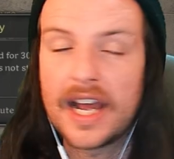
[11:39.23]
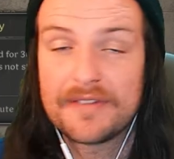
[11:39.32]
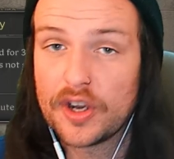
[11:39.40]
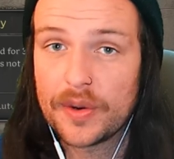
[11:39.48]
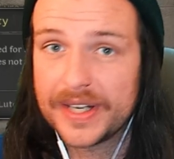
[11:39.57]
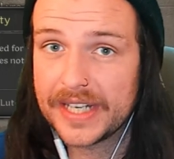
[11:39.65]
I have
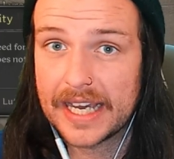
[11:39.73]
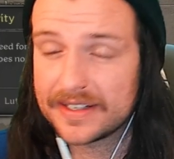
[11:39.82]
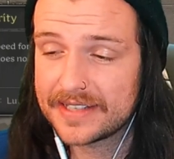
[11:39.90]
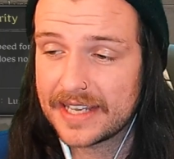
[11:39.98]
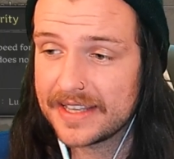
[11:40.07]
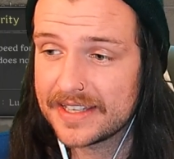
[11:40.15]
no idea how to
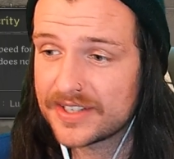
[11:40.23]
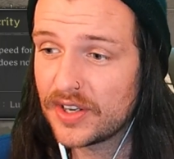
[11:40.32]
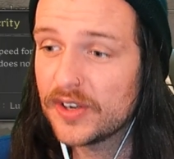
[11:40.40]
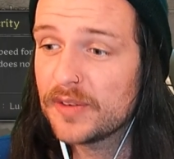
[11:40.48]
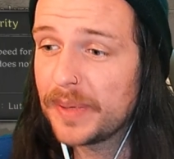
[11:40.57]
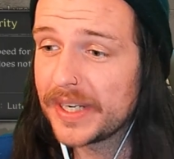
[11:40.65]
say this
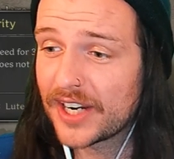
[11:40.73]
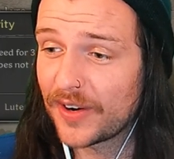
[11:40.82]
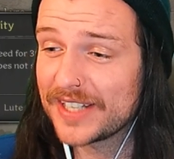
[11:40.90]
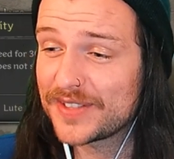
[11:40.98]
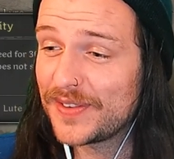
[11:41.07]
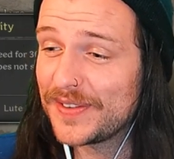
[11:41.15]
song, but it
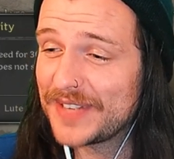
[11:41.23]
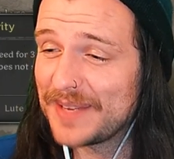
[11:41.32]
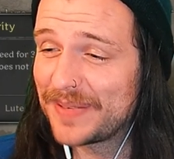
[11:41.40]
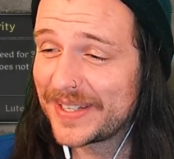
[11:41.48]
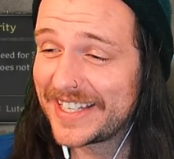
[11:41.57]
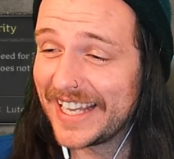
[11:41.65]
grants
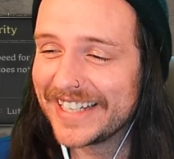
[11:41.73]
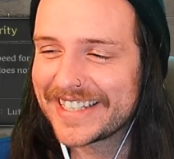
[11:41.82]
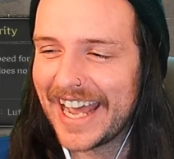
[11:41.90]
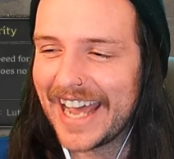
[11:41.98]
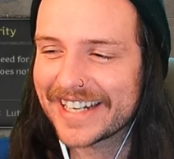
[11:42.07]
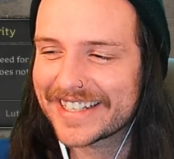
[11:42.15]
15%
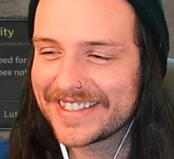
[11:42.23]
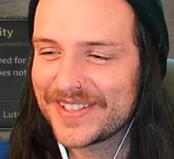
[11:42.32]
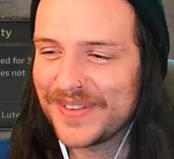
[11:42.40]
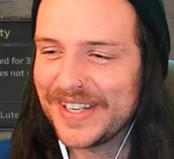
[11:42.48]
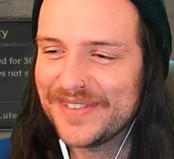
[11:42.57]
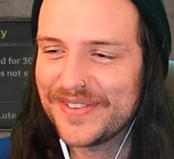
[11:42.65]
to action
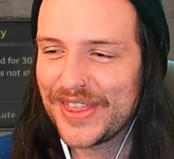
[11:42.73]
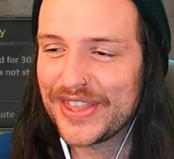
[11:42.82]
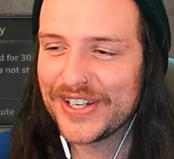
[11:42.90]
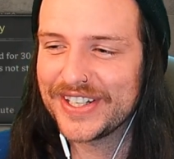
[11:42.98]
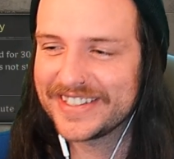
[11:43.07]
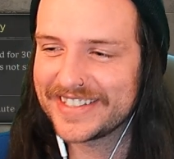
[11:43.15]
speed for
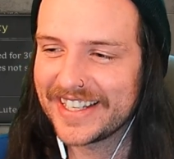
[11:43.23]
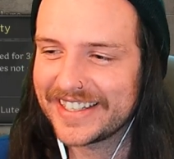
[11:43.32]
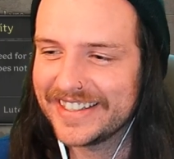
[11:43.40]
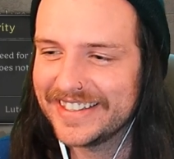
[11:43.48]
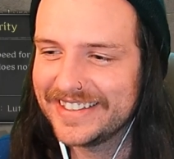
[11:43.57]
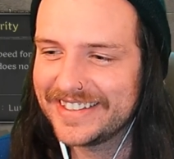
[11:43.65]
30
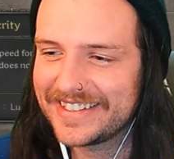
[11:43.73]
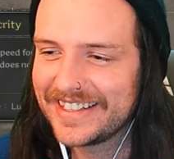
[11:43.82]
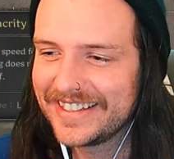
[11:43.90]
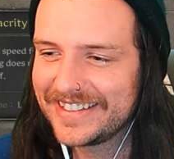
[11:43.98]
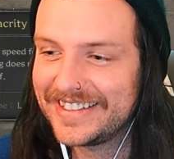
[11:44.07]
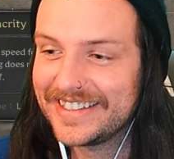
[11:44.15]
seconds.
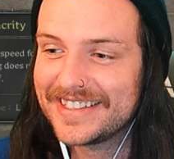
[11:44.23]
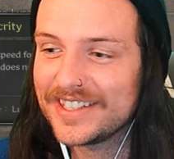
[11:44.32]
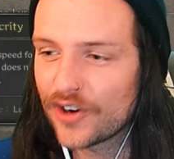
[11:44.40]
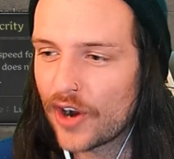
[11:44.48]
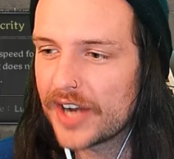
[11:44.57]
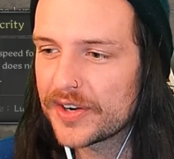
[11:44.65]
60
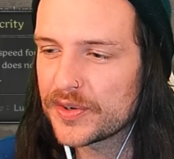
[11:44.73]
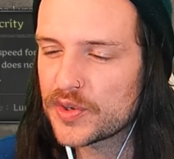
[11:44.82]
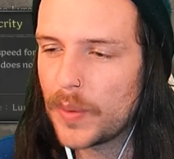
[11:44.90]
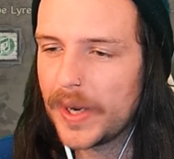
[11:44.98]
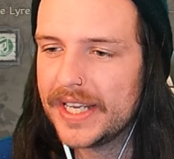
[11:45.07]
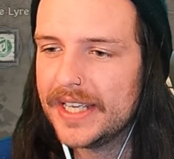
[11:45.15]
or
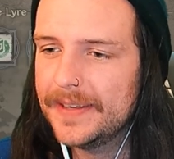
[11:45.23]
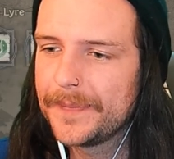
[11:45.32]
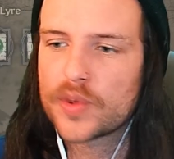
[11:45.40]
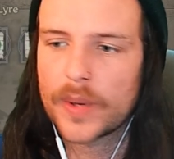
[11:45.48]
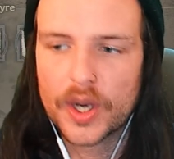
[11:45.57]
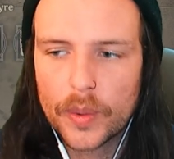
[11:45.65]
120.
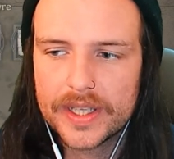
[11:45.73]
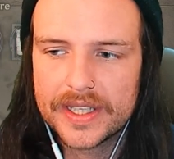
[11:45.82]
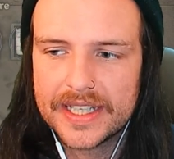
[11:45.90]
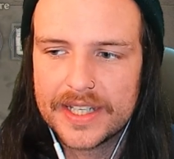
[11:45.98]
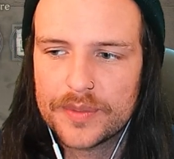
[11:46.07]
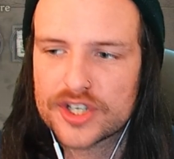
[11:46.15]

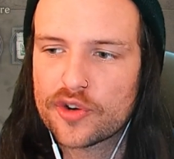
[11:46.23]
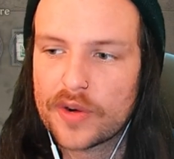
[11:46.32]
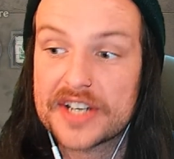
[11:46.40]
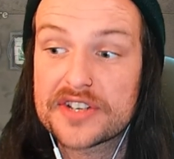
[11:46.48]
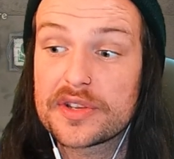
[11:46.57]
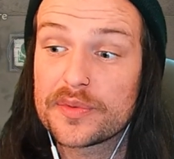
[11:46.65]
Tranquility, which
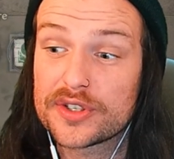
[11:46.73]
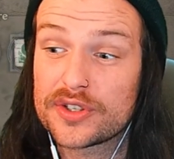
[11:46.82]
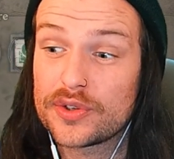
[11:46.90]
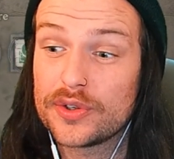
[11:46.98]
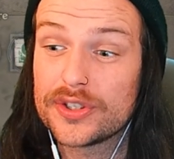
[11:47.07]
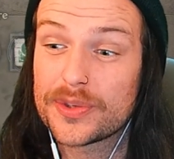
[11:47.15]
gradually
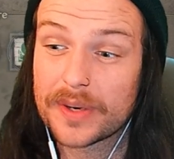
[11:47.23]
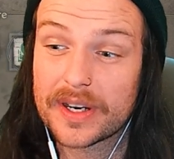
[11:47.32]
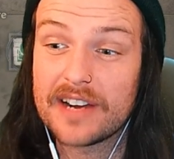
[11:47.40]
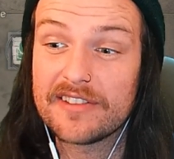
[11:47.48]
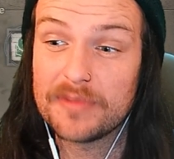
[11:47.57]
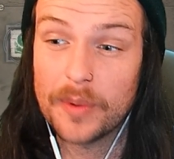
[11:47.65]
restores your
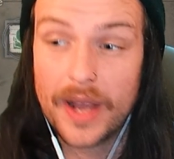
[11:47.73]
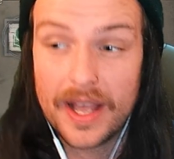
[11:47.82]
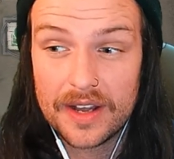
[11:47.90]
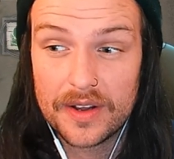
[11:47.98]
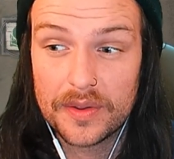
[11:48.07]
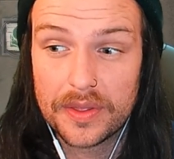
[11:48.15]
recoverable
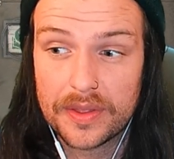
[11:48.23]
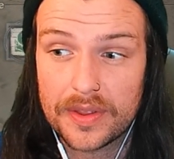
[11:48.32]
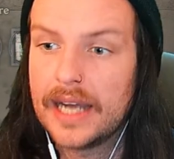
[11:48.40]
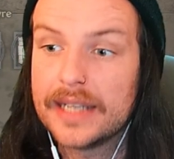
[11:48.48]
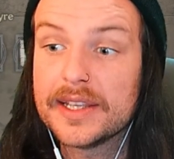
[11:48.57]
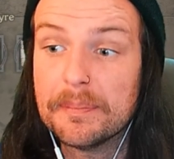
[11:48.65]
health.
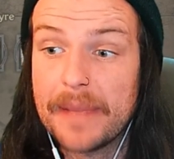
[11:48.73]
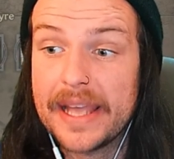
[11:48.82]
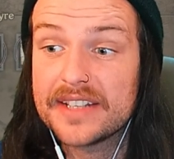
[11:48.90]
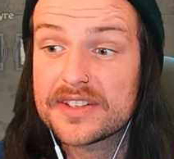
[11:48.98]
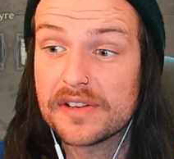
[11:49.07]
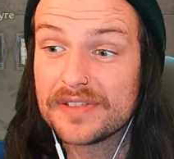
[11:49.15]

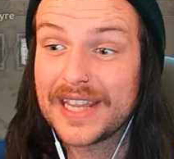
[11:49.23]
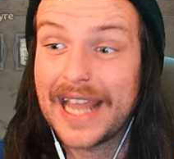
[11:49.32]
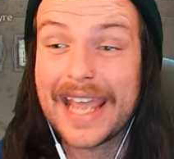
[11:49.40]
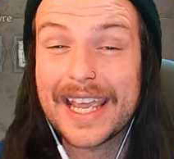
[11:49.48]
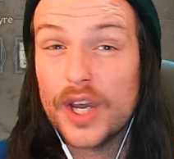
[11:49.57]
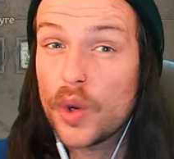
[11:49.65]
Lament of
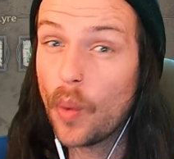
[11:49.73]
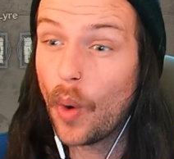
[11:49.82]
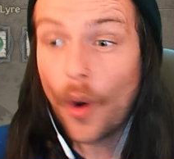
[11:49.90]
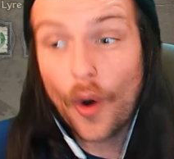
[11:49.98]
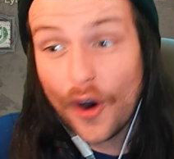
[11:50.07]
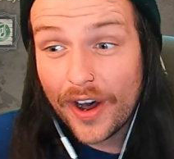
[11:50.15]

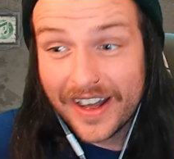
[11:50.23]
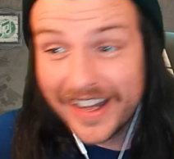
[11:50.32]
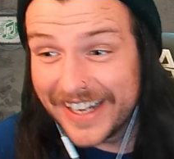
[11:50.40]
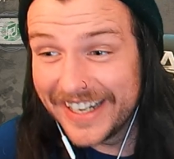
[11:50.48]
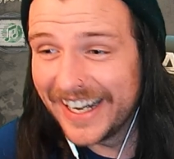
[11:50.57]
Languor,